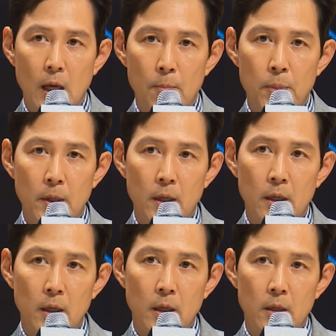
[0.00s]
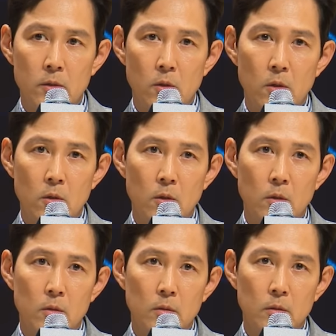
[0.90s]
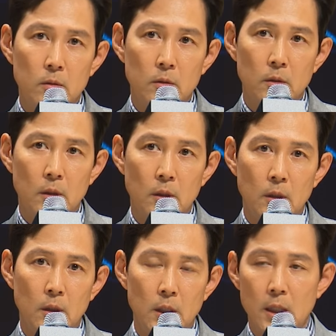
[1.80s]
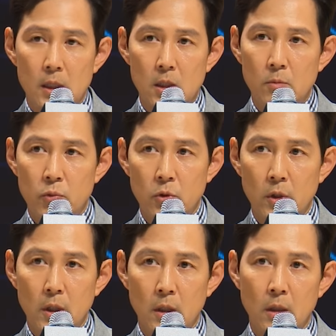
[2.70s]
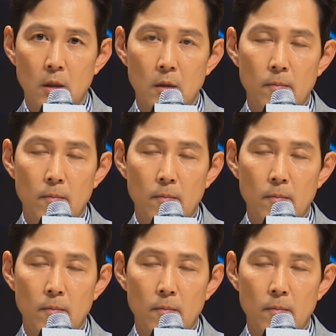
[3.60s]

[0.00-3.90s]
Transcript: staff who recognize me no longer just mention Squid Game,